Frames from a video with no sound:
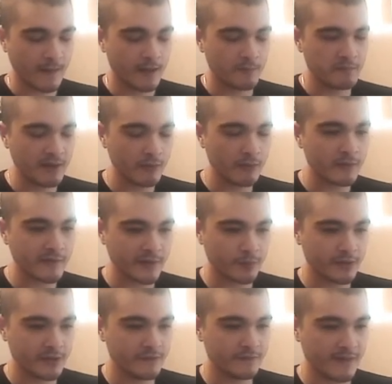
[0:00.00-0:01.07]
mirroring
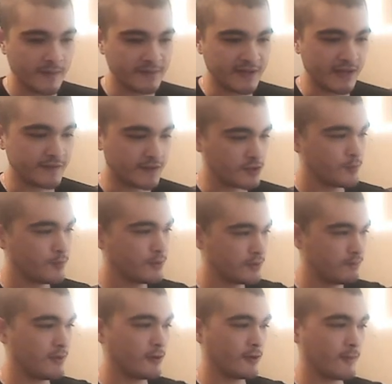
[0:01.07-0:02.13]
prefabs, as in you put
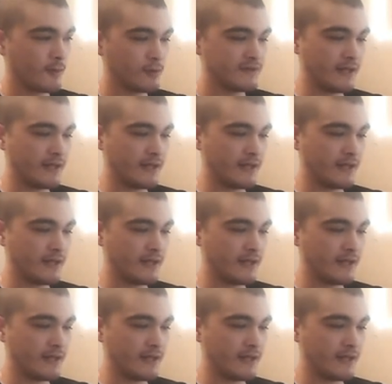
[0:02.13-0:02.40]
mirror mode